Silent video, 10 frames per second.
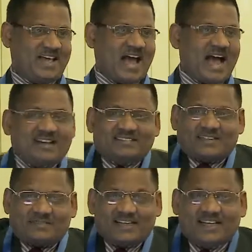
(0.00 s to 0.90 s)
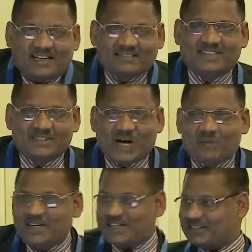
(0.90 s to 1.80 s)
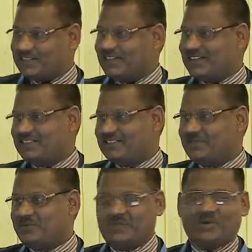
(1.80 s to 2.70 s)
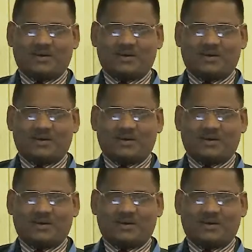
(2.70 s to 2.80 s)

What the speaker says: As and when he does the job, so